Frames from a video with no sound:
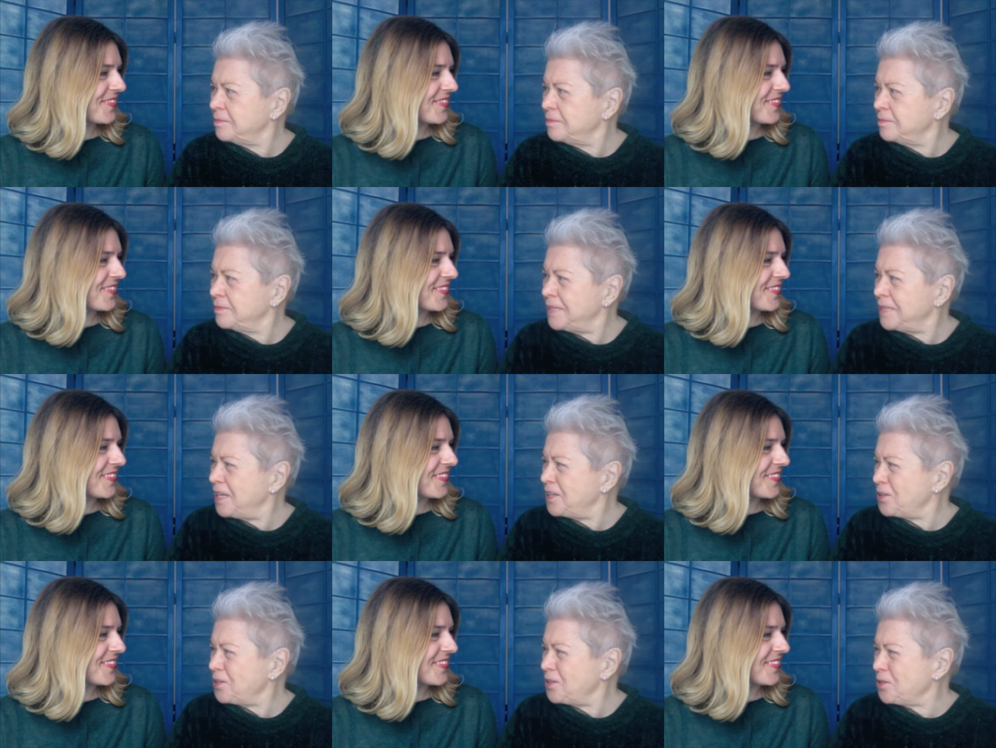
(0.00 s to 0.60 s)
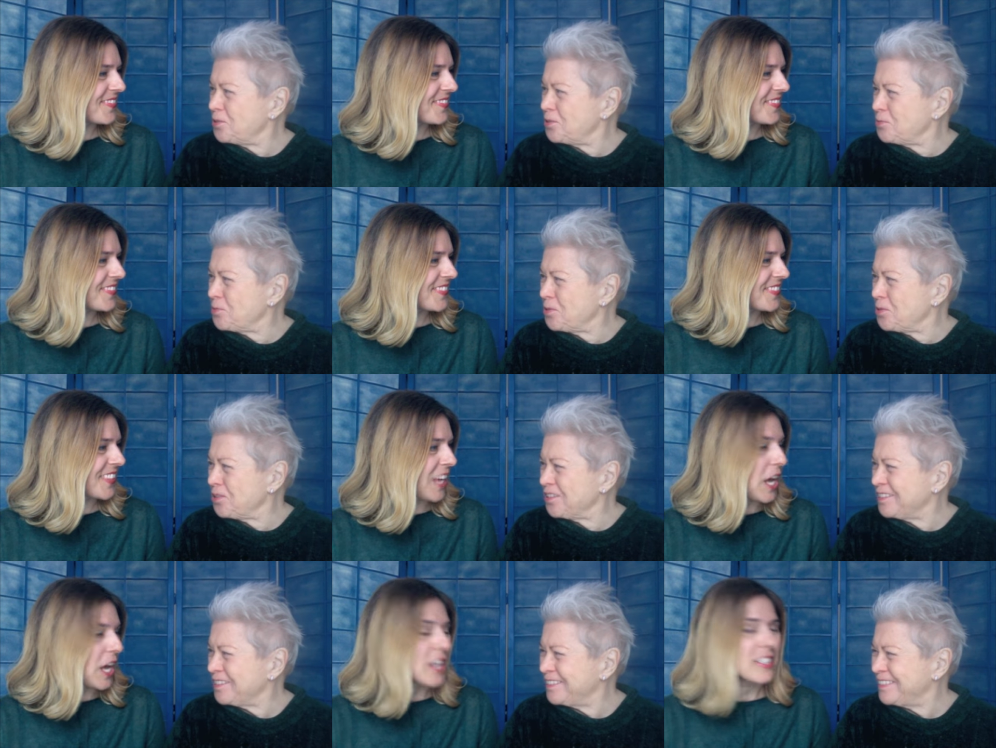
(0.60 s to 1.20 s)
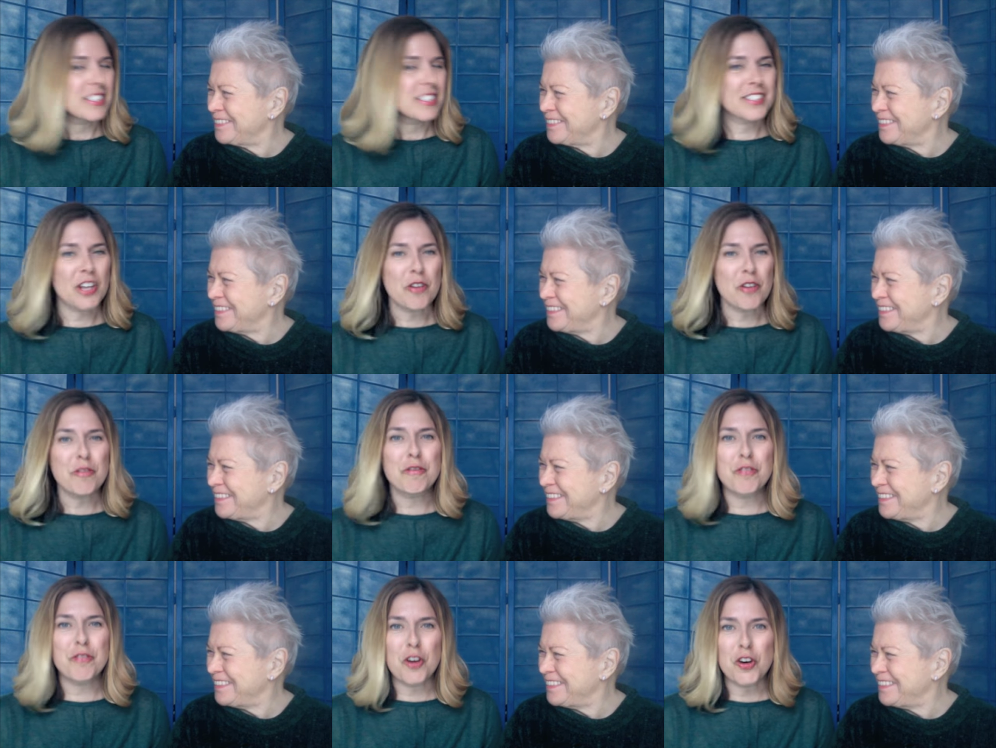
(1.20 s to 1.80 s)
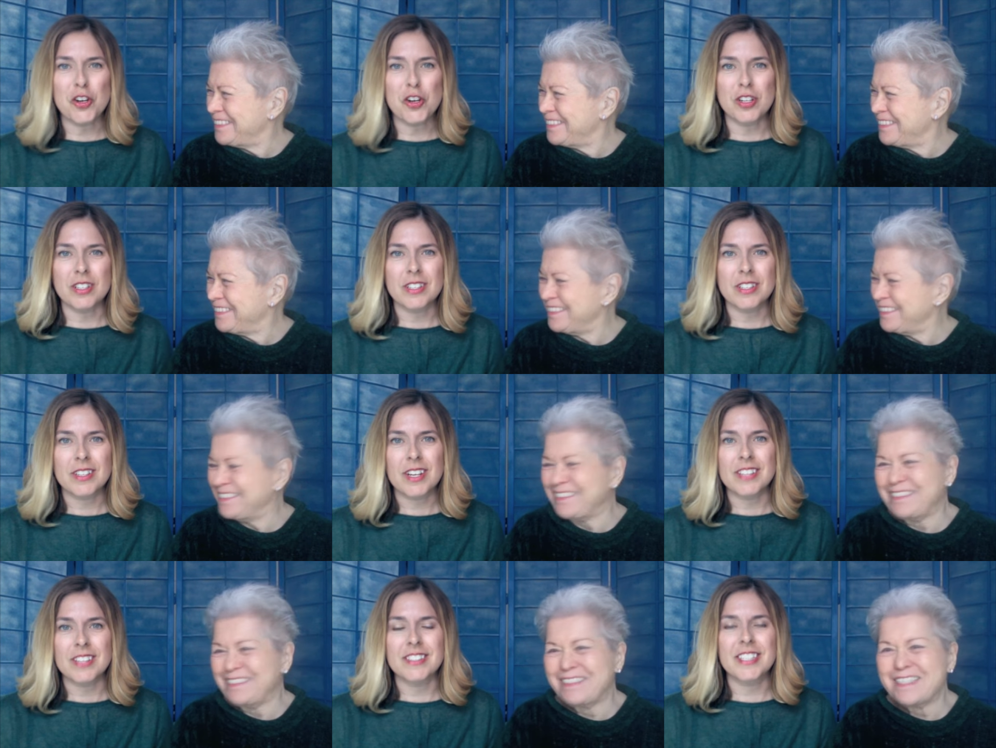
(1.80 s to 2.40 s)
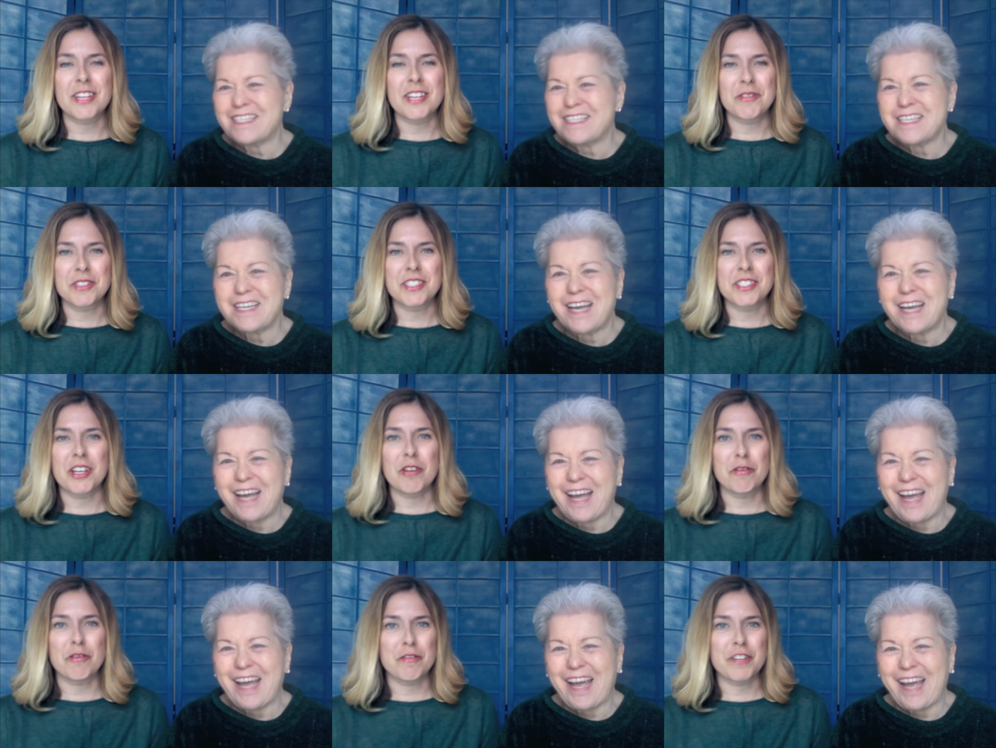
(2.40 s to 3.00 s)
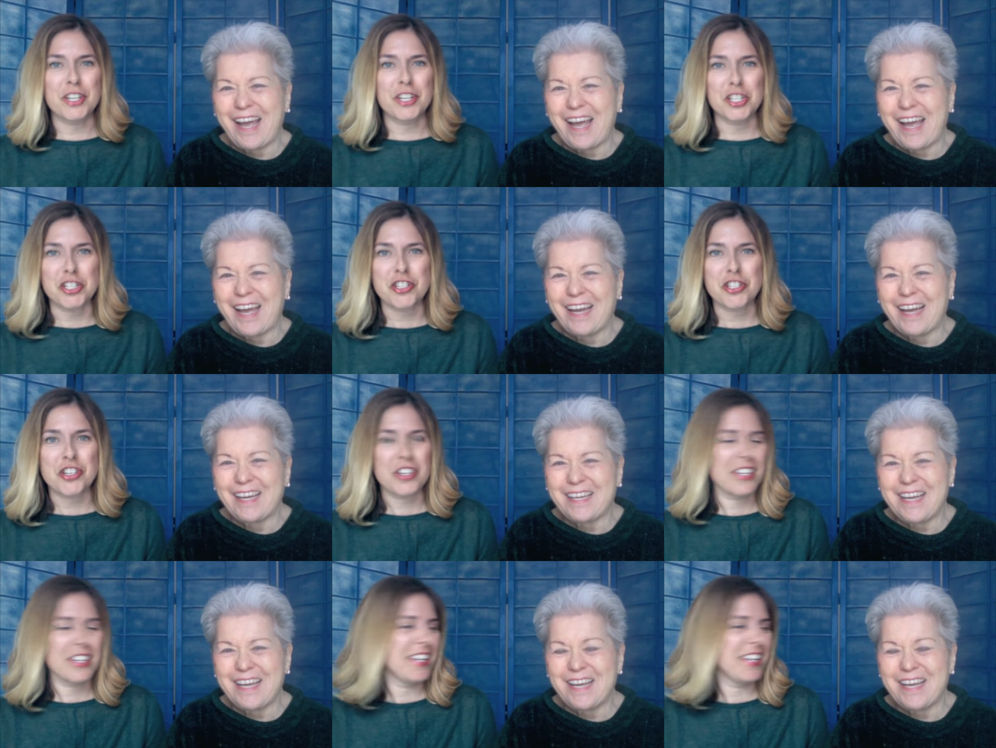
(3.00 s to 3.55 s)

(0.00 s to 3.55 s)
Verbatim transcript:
Speaker 1: that a good word? Self full instead of selfish. Yeah.